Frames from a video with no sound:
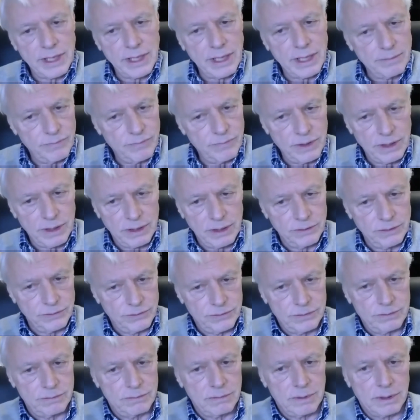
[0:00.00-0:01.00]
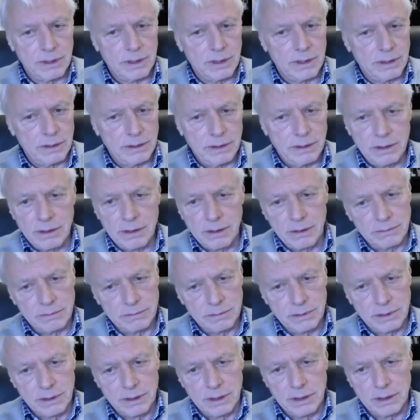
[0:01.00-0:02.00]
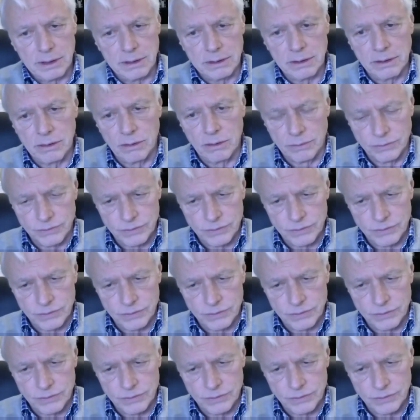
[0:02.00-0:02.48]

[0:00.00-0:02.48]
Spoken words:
damn things, goes